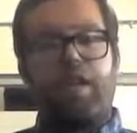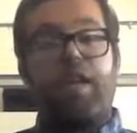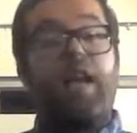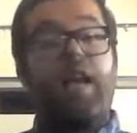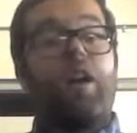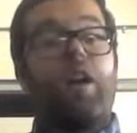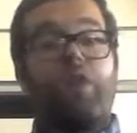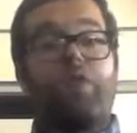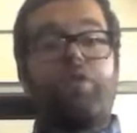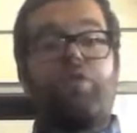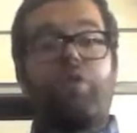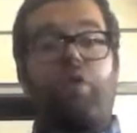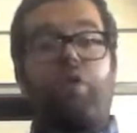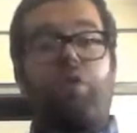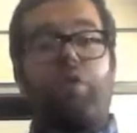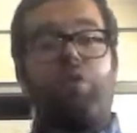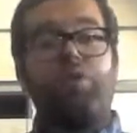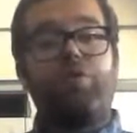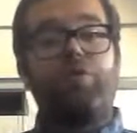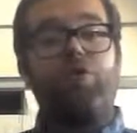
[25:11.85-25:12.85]
It also
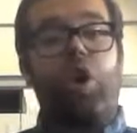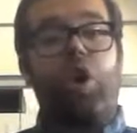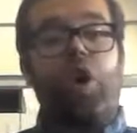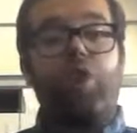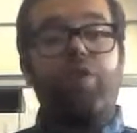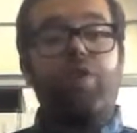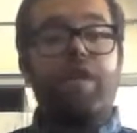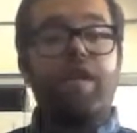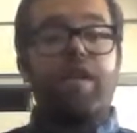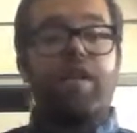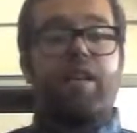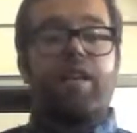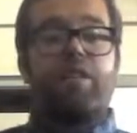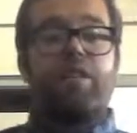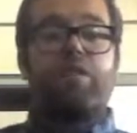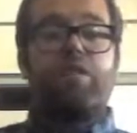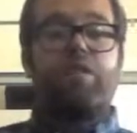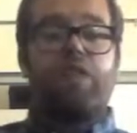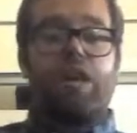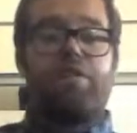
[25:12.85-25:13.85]
holds all the
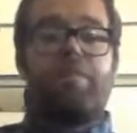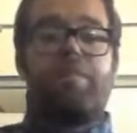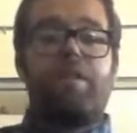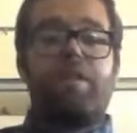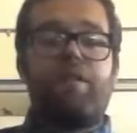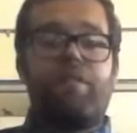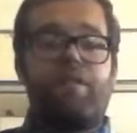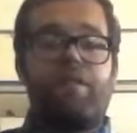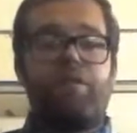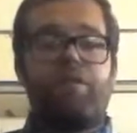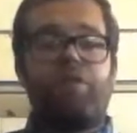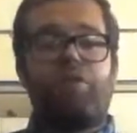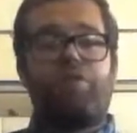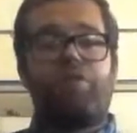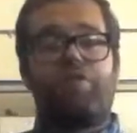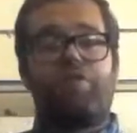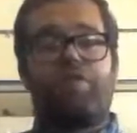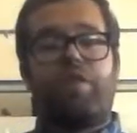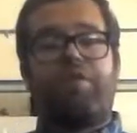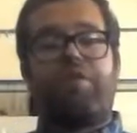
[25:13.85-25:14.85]
government
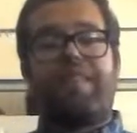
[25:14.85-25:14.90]
officials of